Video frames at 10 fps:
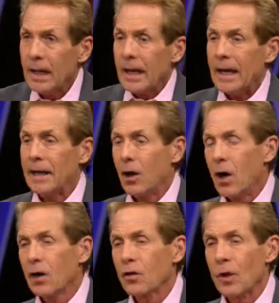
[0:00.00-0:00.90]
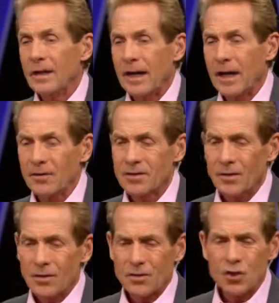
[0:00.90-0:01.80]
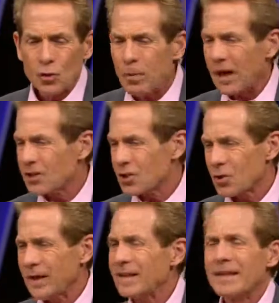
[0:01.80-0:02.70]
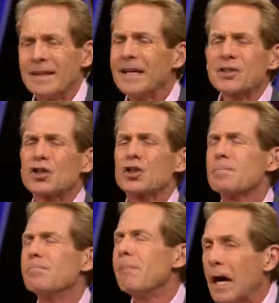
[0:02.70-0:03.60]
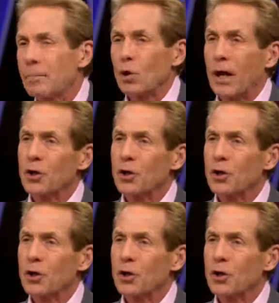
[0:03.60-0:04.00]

And all the way down to the Zubats trade, that's just mind-blowing.